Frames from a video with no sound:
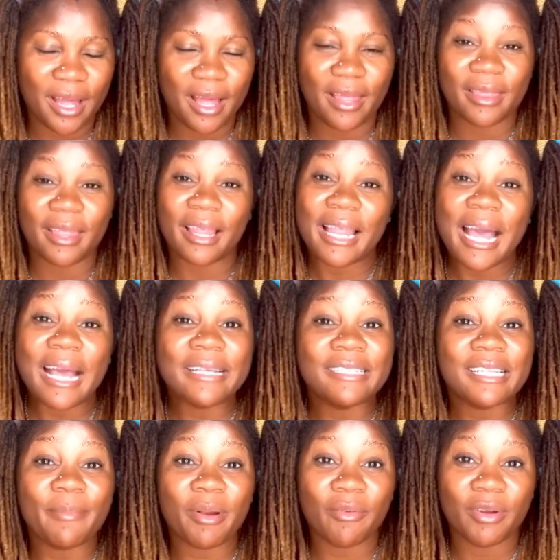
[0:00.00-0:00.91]
the last
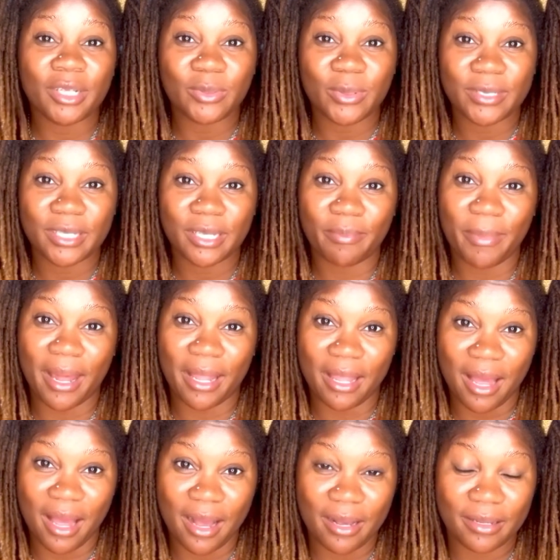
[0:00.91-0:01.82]
time I retwisted my
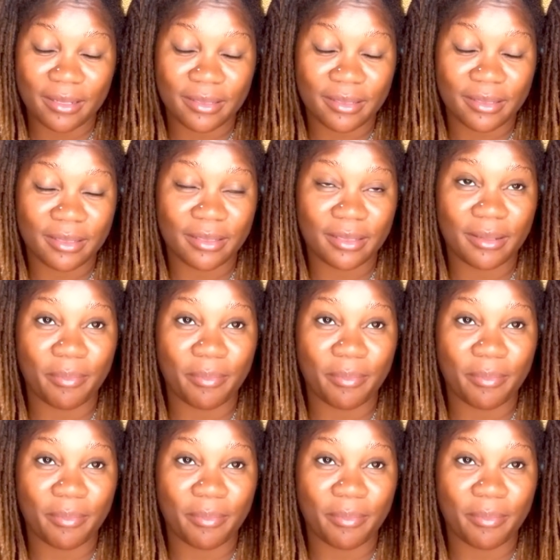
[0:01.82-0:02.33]
locks